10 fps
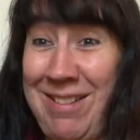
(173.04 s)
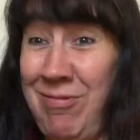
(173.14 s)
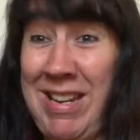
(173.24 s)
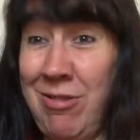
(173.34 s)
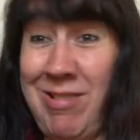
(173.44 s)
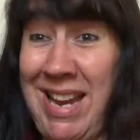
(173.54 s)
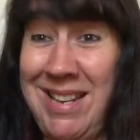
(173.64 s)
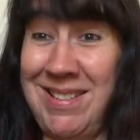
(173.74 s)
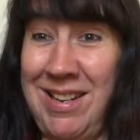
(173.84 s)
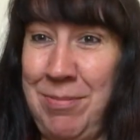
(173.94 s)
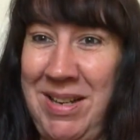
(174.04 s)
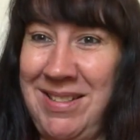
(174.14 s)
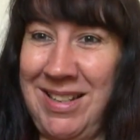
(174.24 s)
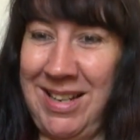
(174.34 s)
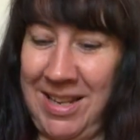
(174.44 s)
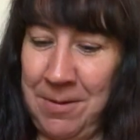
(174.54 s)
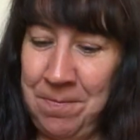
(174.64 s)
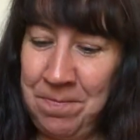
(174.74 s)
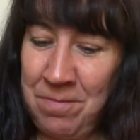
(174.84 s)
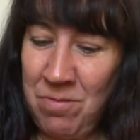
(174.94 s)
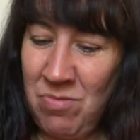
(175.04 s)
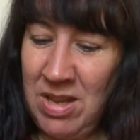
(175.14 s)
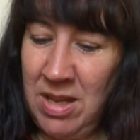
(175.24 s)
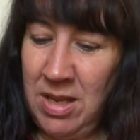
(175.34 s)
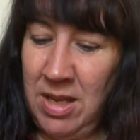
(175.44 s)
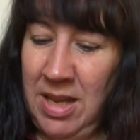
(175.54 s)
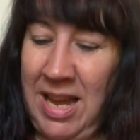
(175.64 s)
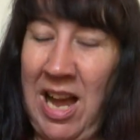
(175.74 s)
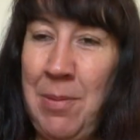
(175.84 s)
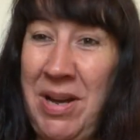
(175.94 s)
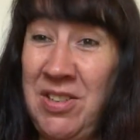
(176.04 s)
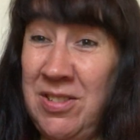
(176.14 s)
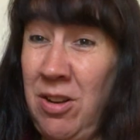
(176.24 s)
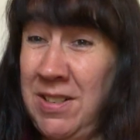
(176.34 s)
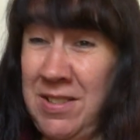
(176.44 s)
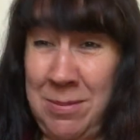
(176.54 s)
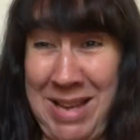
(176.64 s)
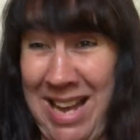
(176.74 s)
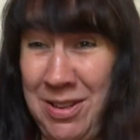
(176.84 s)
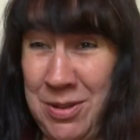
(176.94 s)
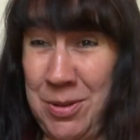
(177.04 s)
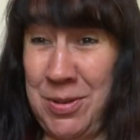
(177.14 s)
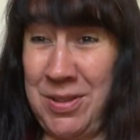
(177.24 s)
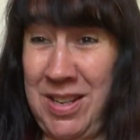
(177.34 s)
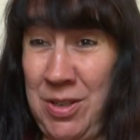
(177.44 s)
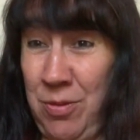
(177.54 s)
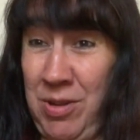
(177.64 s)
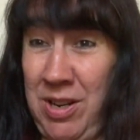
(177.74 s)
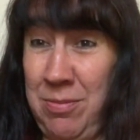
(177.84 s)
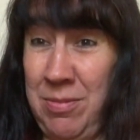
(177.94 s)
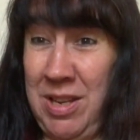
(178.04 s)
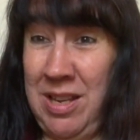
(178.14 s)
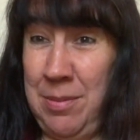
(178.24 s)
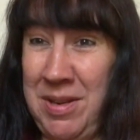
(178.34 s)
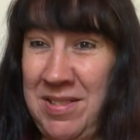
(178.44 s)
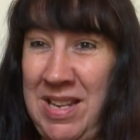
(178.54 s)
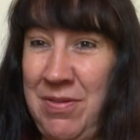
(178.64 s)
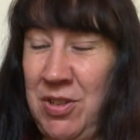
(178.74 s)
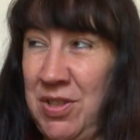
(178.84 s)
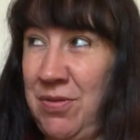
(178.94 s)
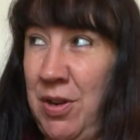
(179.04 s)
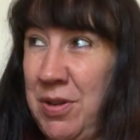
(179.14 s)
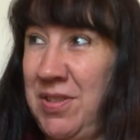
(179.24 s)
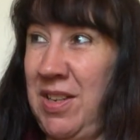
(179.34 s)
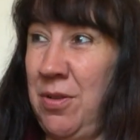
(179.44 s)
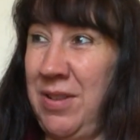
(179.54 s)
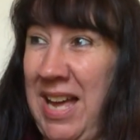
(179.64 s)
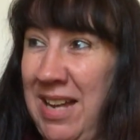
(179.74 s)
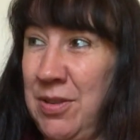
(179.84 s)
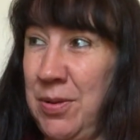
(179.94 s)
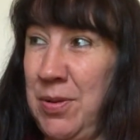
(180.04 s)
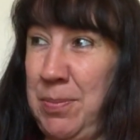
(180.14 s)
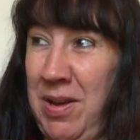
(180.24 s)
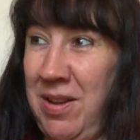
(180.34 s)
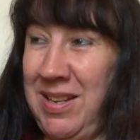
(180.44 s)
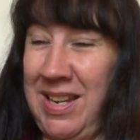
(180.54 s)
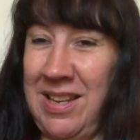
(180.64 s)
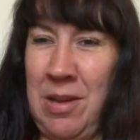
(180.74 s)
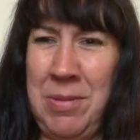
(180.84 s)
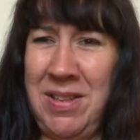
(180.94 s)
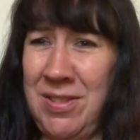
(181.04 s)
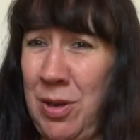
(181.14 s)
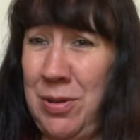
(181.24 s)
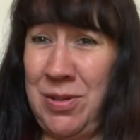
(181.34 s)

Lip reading: recreate it basically. How about just lighting some candles in your room? Because even just focusing on candles burning can be so